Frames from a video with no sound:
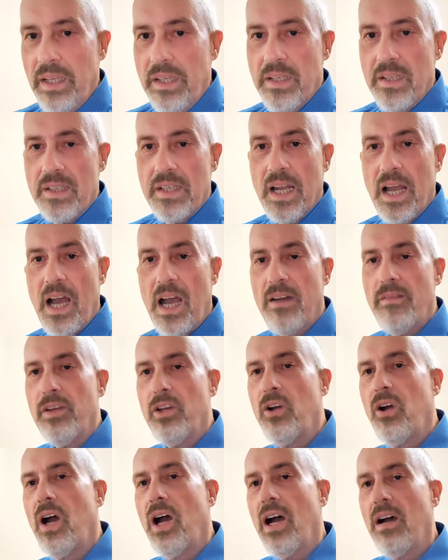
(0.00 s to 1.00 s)
Is it
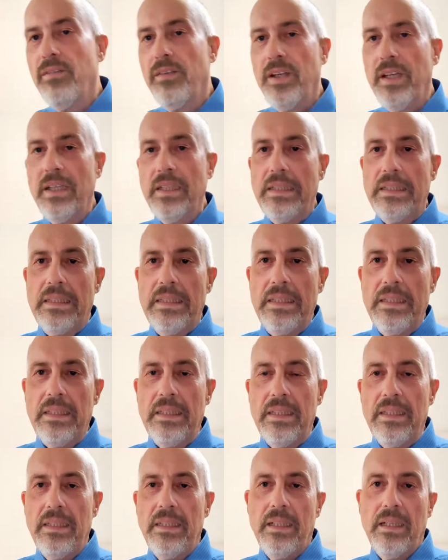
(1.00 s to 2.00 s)
halving or halvening?
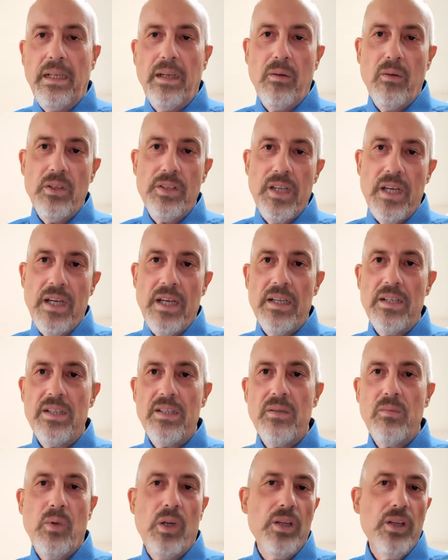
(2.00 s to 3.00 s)
I was
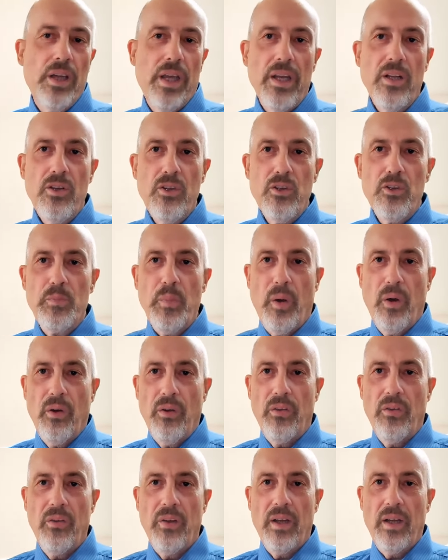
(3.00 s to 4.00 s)
asked, well, you can use
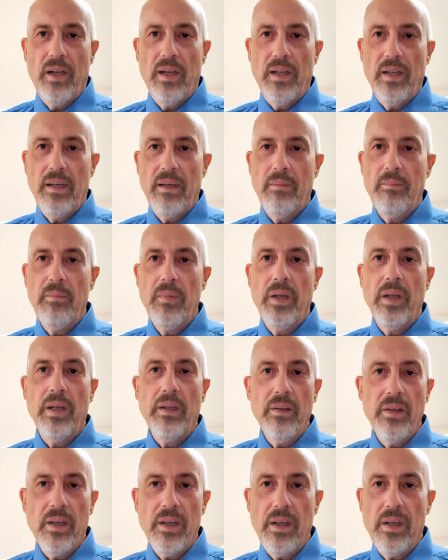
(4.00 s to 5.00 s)
both. Um,
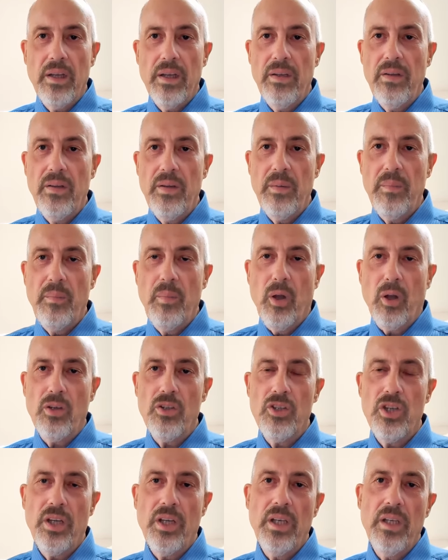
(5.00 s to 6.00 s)
in, the, in the
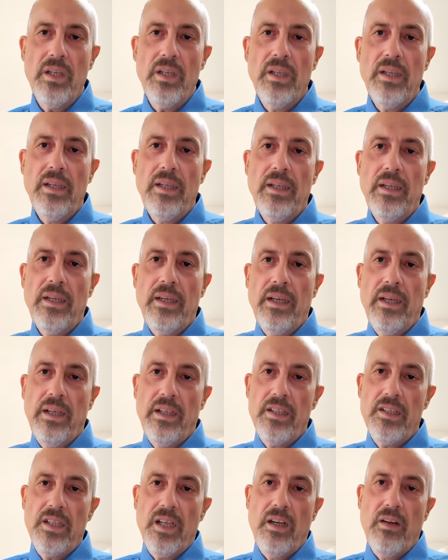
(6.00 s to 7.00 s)
blockchain
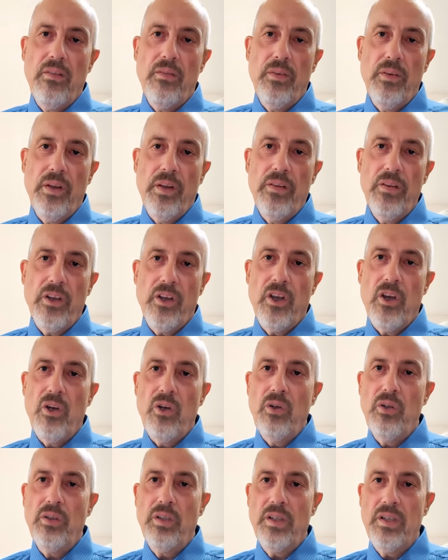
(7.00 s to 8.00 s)
itself, in the
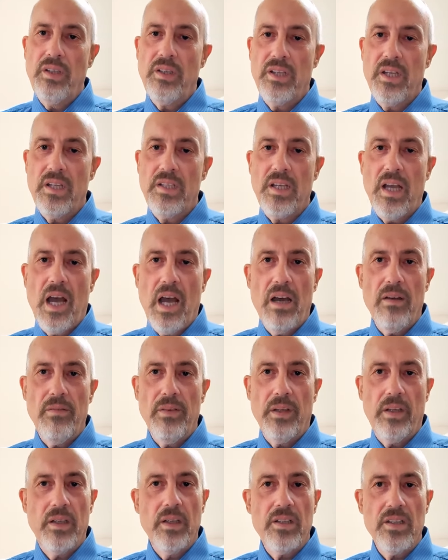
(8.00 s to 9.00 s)
code, it says
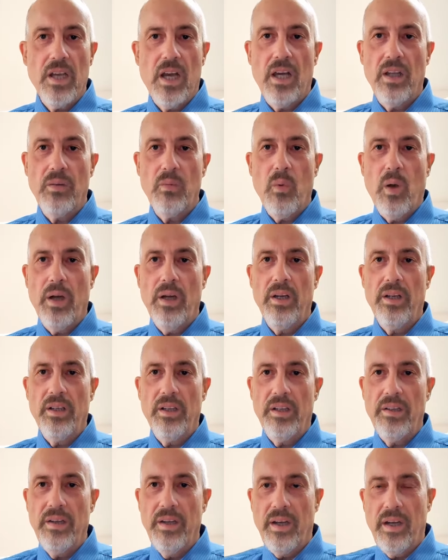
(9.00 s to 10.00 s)
halving. It's hardwired
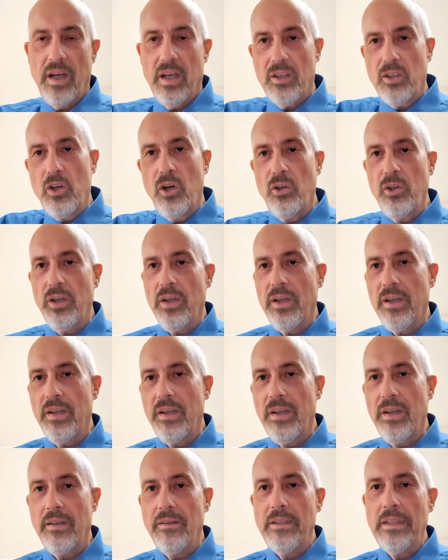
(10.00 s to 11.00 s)
in there, hard coded in
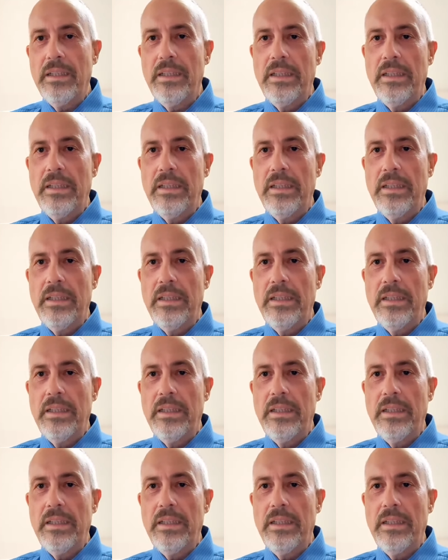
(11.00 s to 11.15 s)
there.